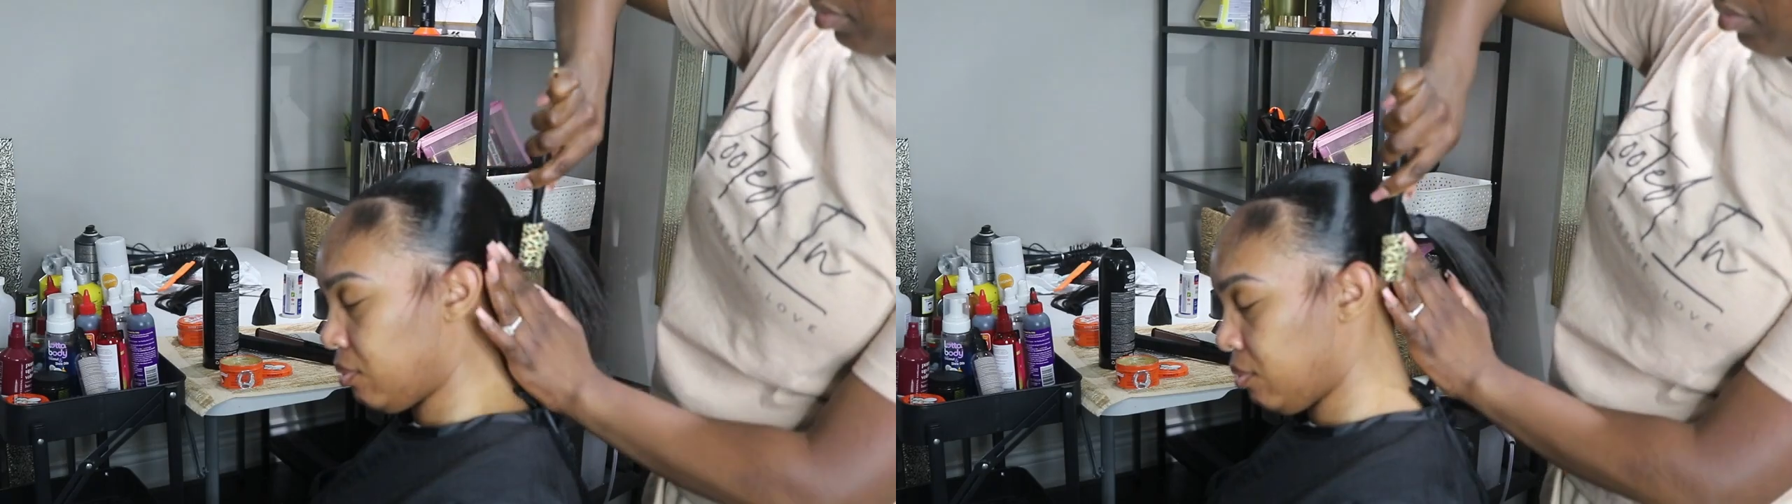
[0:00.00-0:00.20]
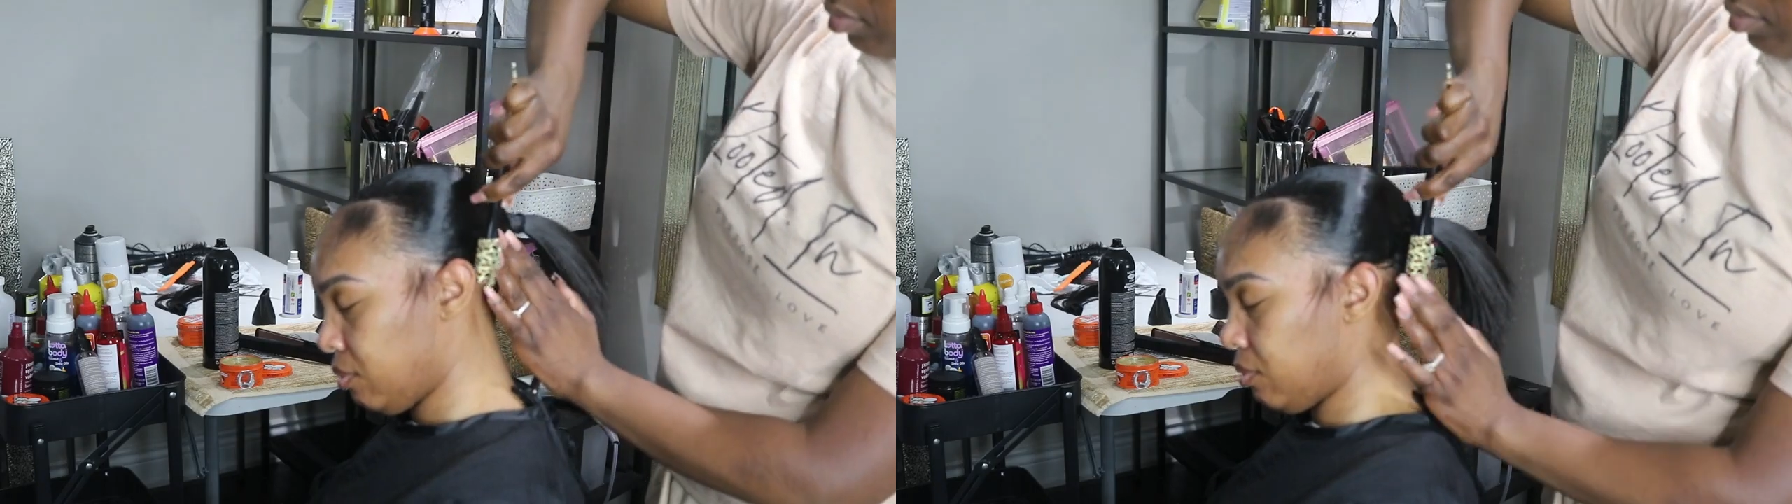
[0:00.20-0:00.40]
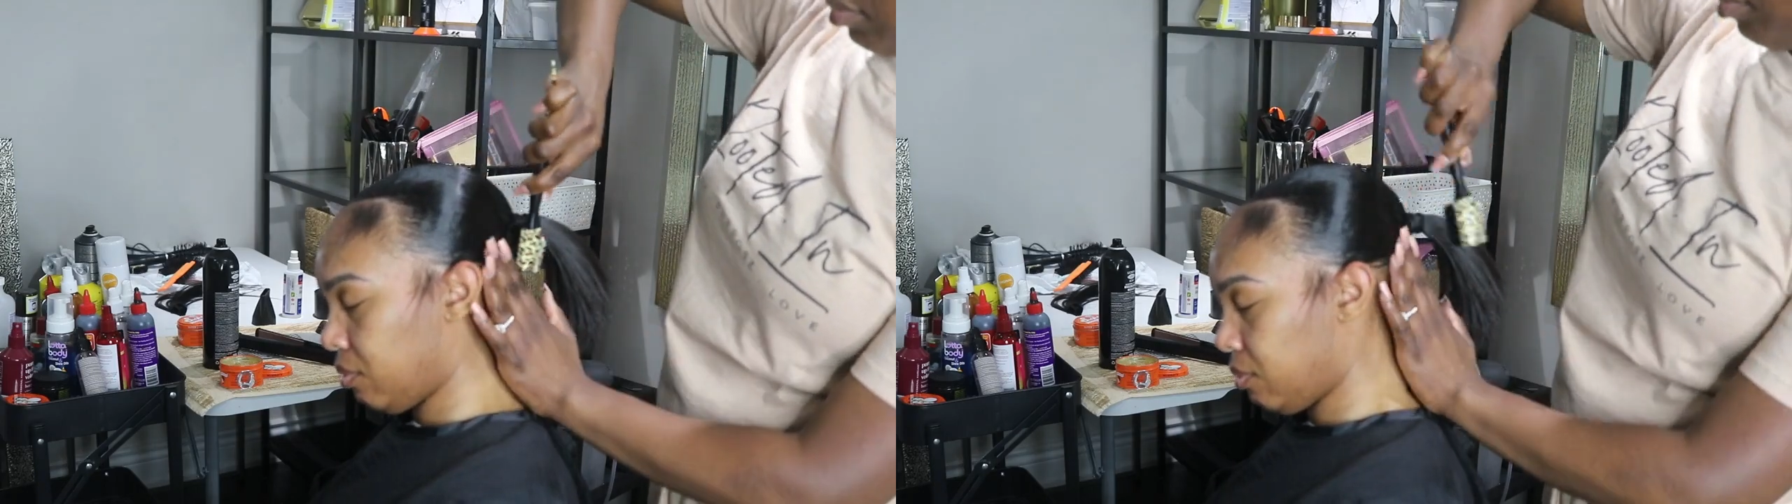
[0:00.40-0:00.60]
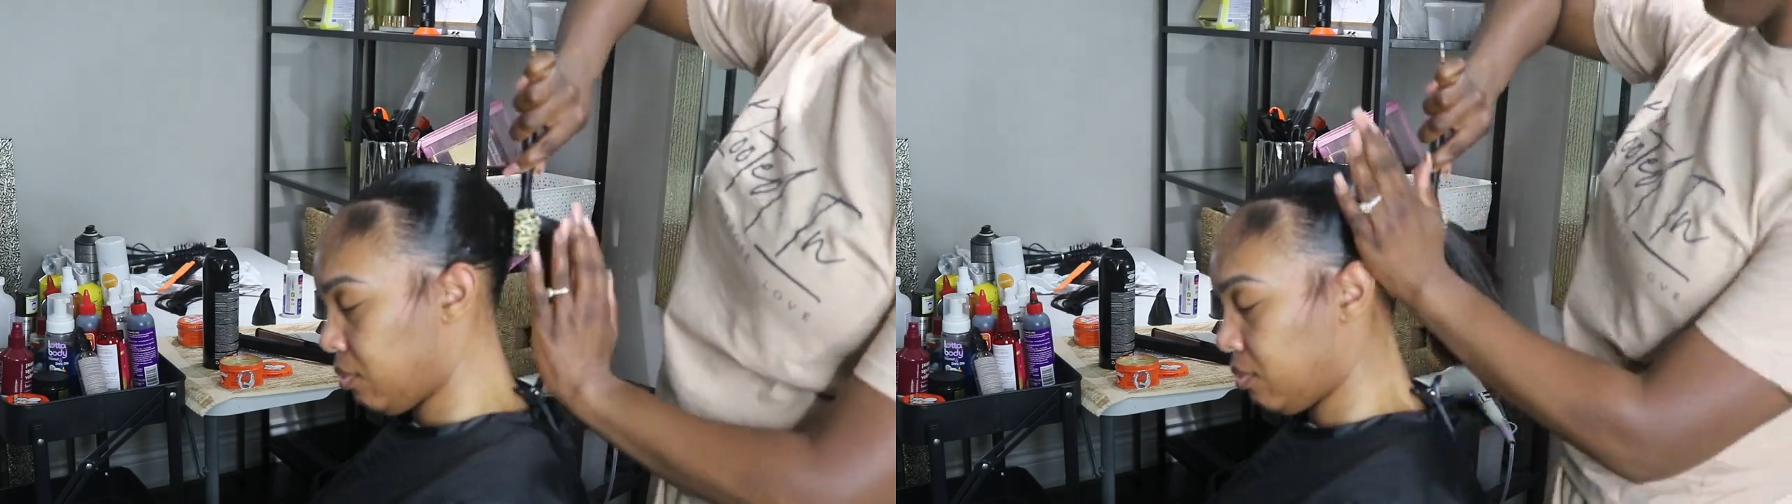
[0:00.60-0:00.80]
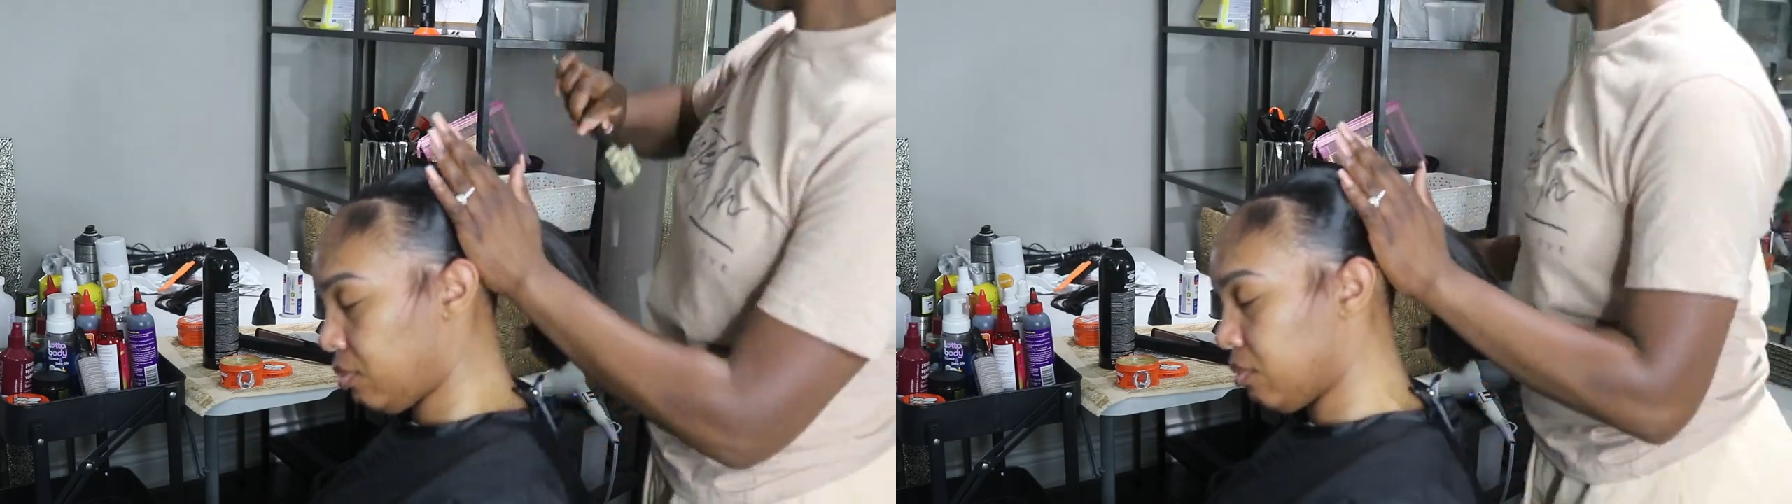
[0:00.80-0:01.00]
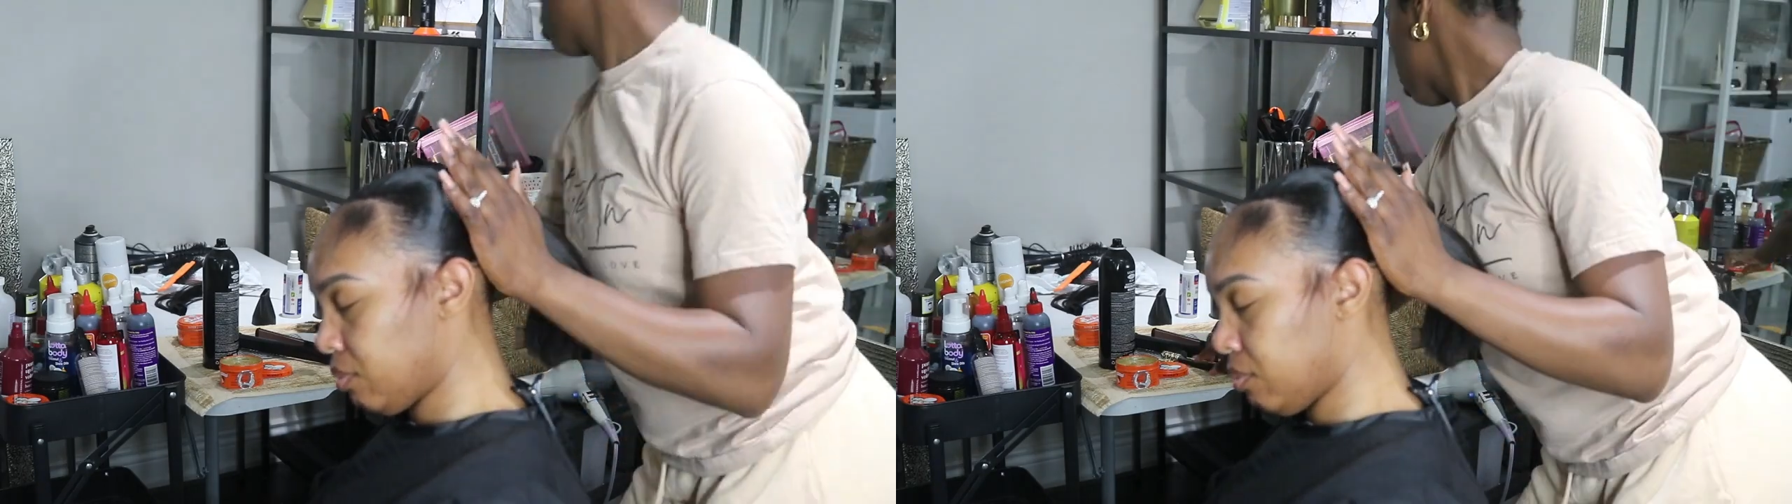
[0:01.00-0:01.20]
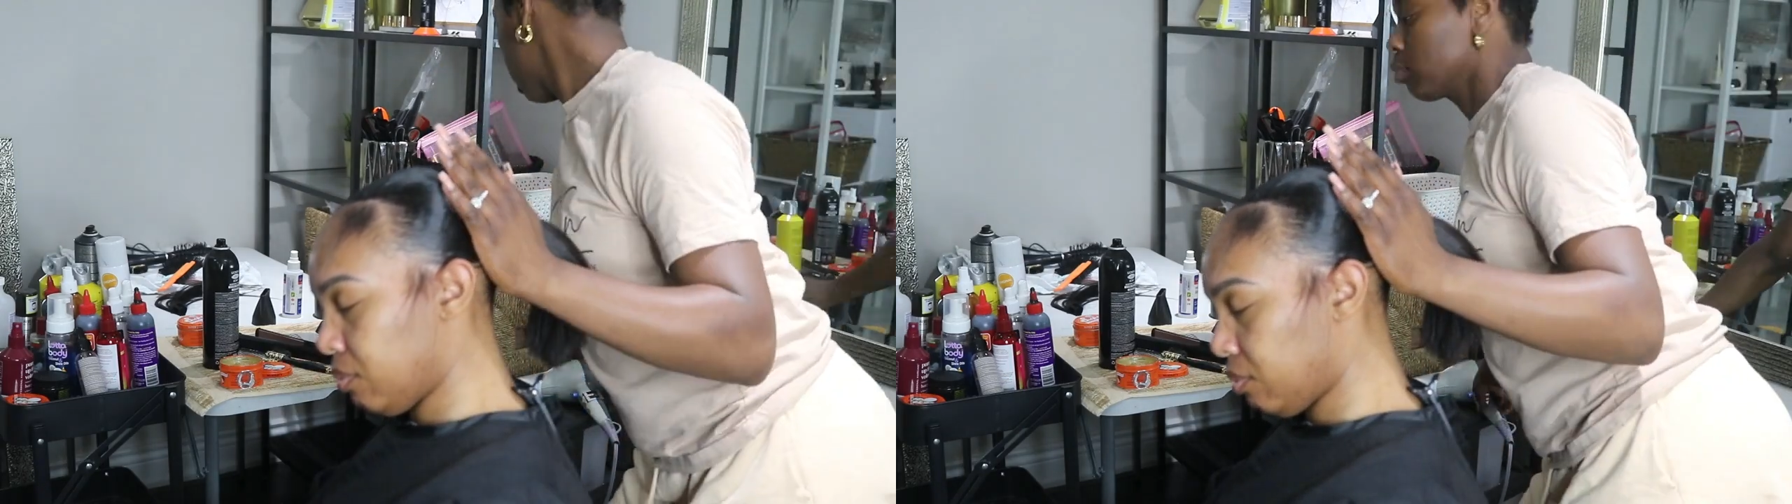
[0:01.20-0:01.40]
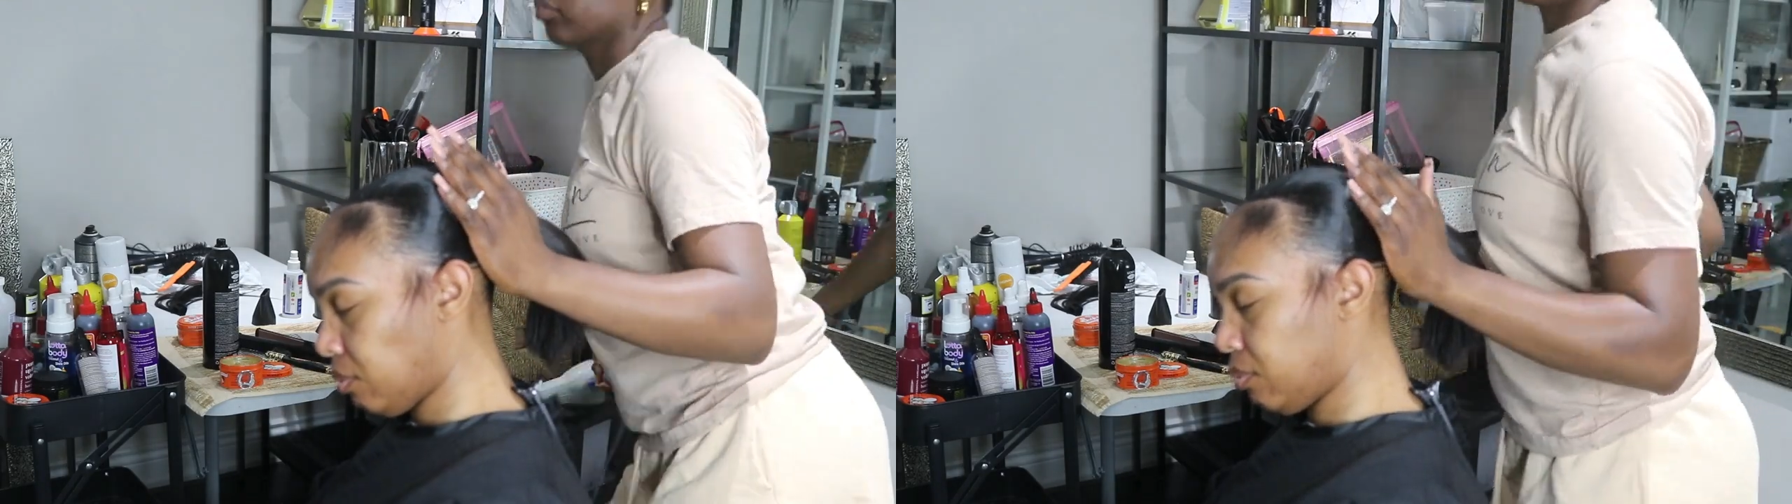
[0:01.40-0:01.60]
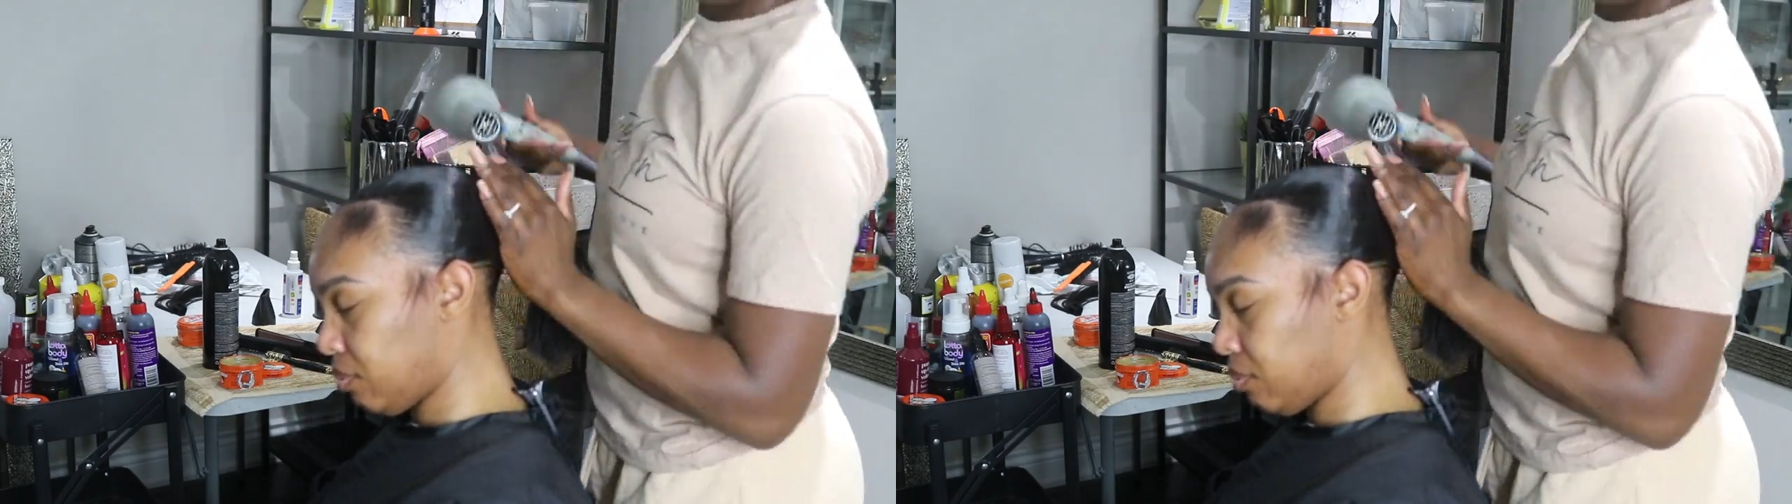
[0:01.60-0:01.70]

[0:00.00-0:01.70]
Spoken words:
I can pretty much work with it.